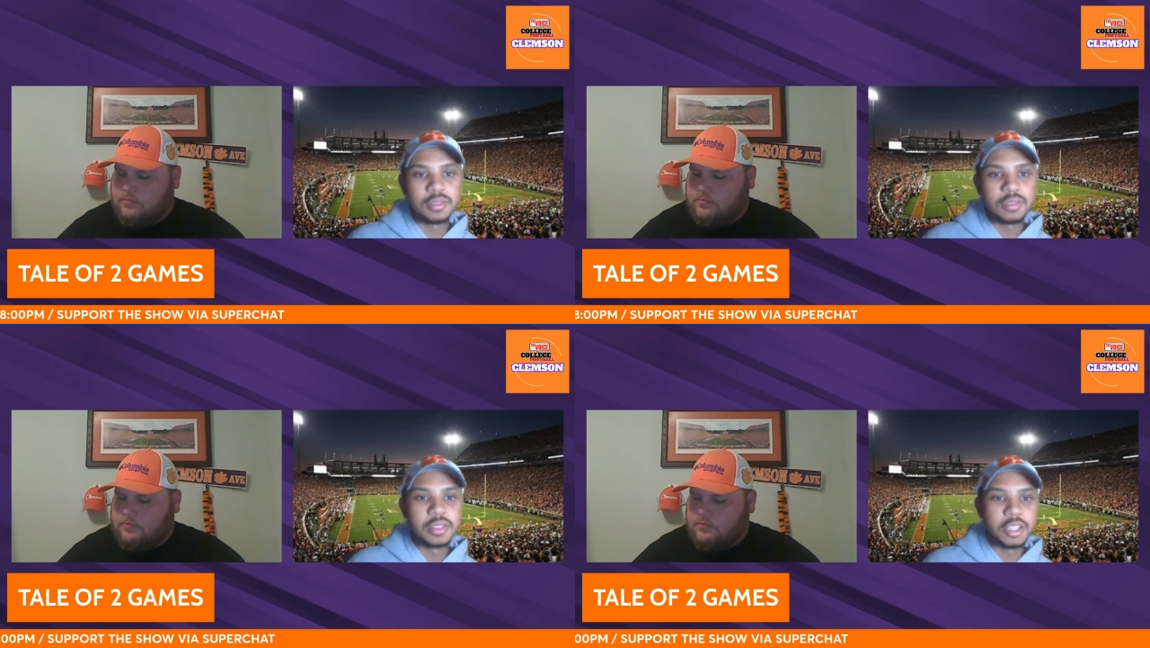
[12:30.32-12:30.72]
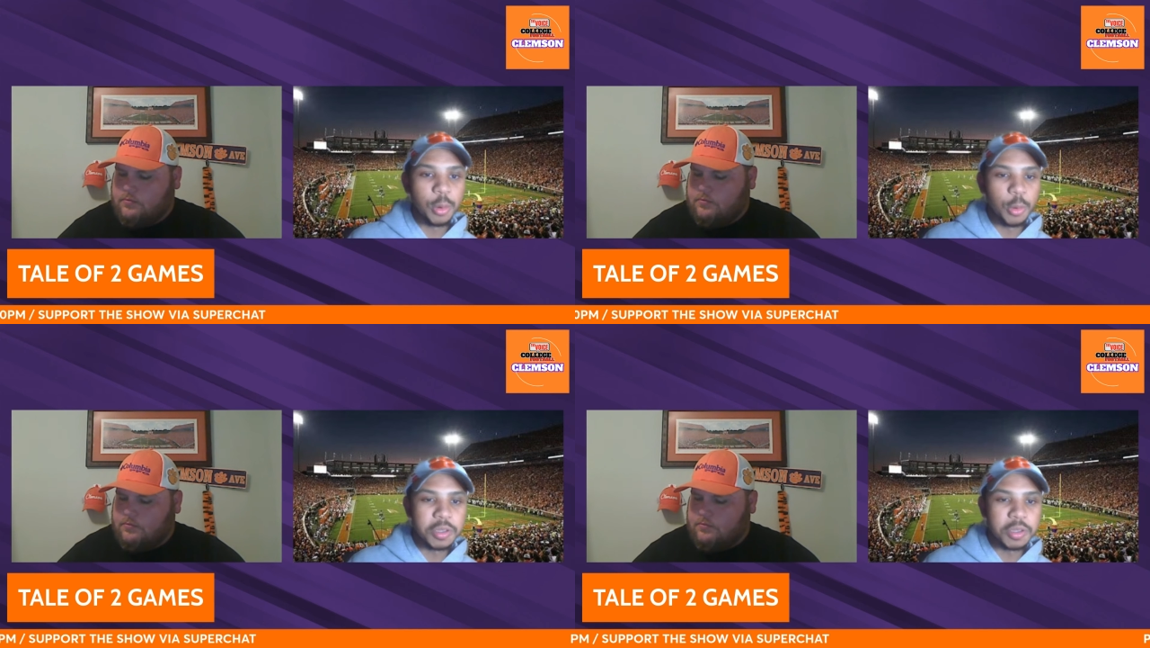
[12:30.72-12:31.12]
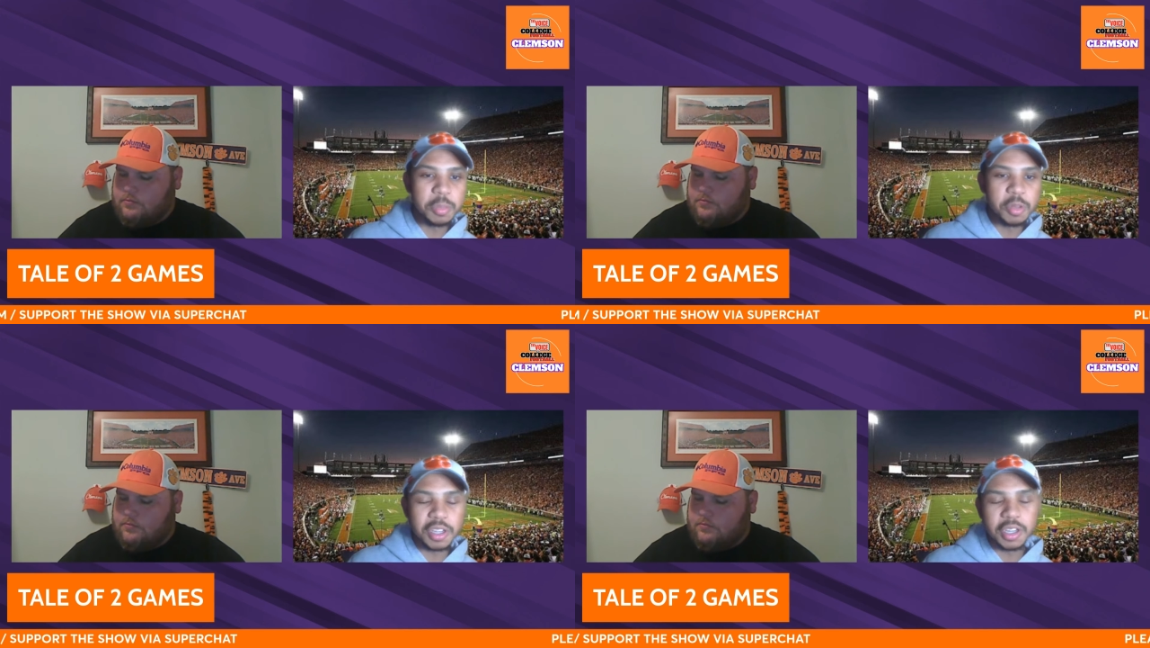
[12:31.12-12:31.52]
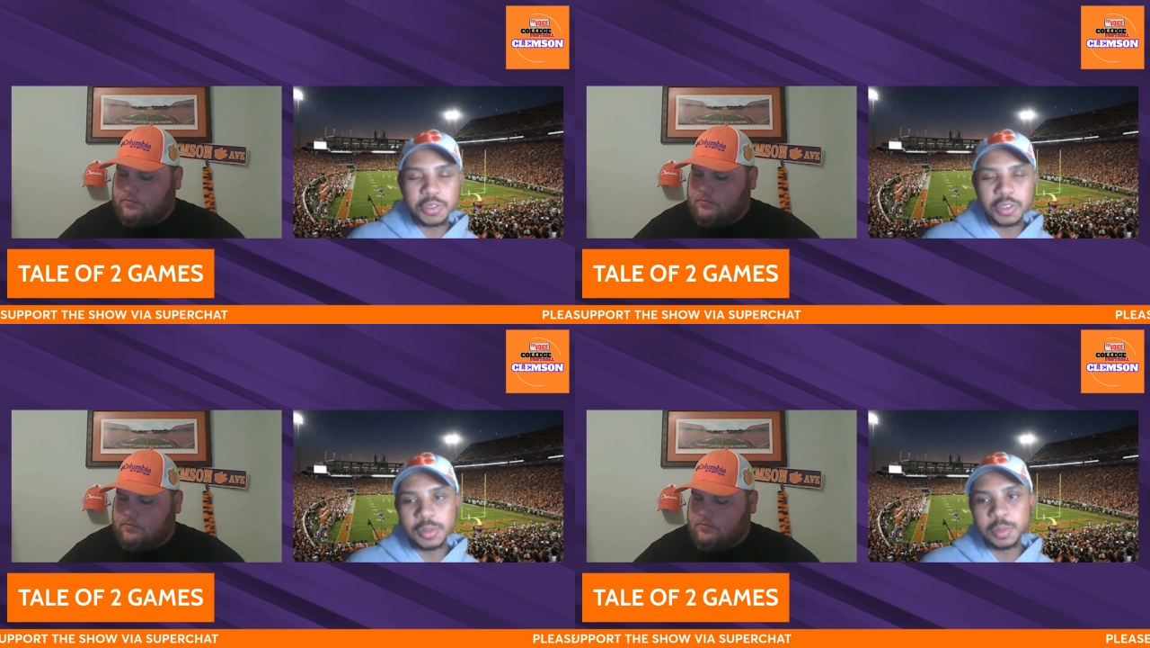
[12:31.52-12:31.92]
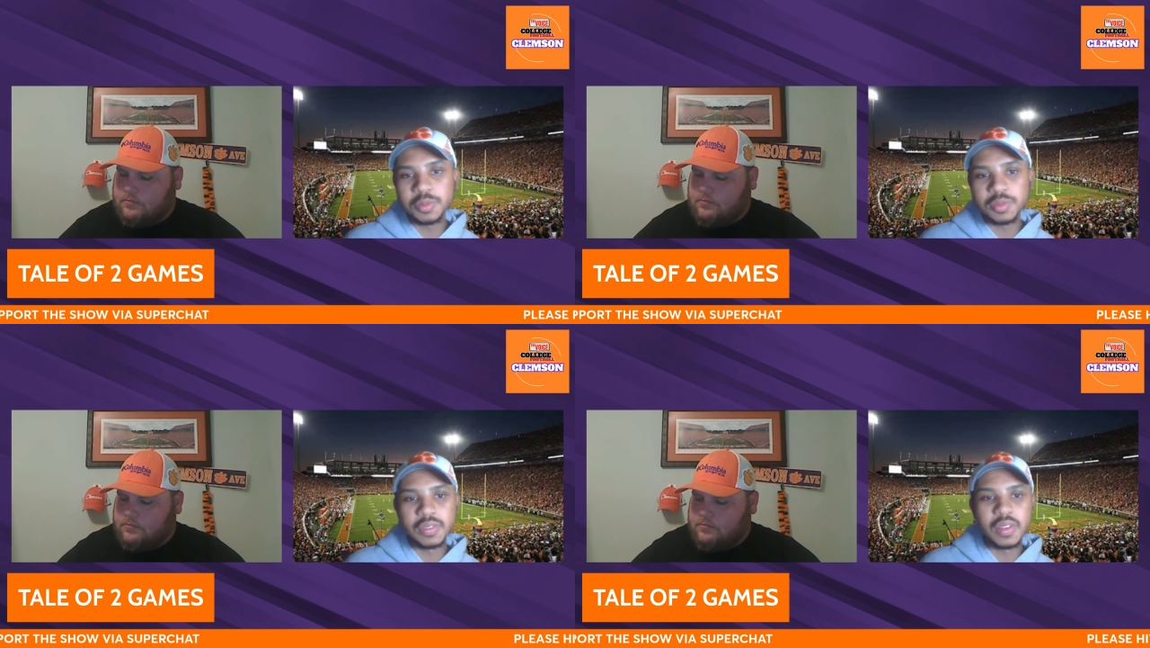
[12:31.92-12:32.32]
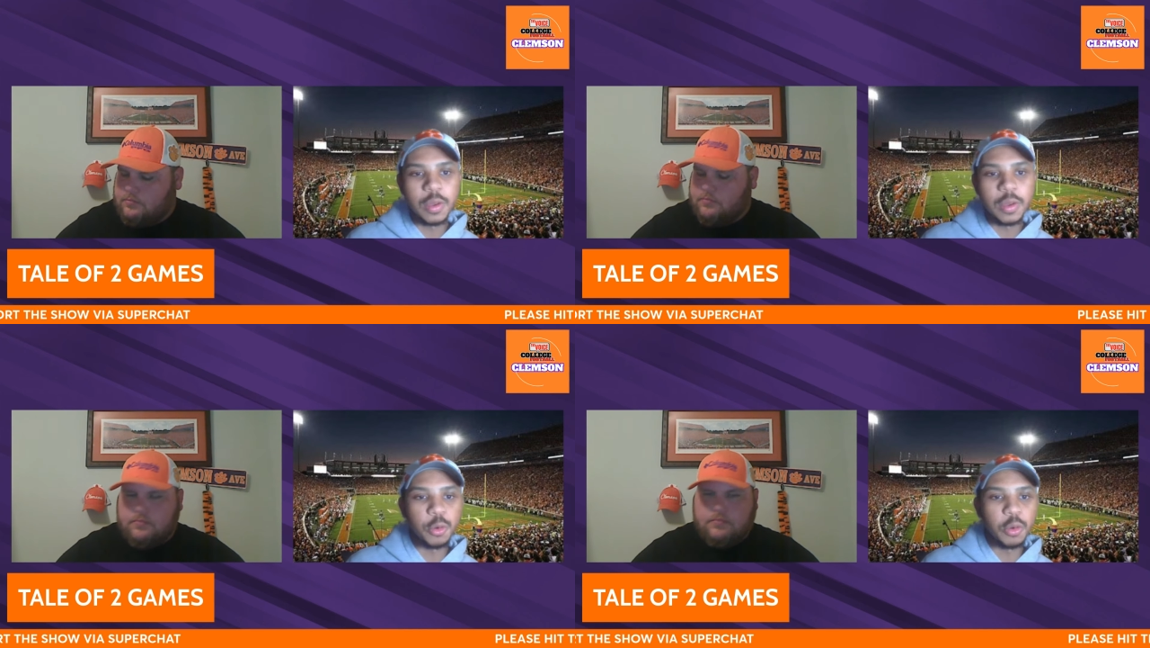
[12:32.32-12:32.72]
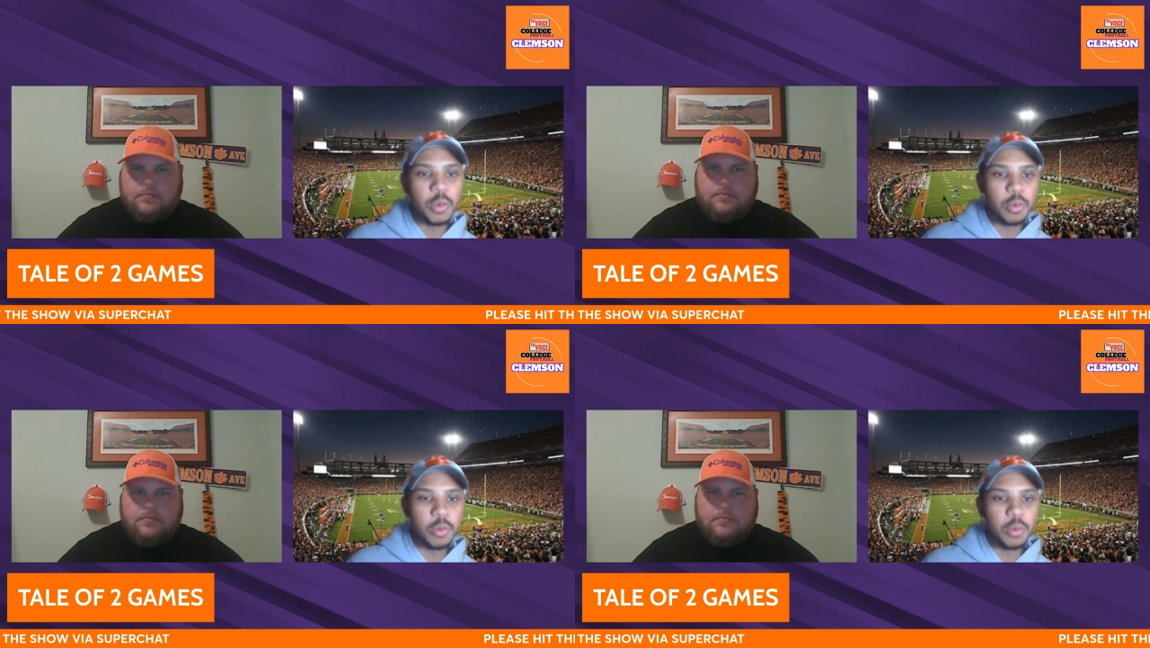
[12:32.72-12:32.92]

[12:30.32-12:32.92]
Speaker 1: the number one team in the country. It, we'll,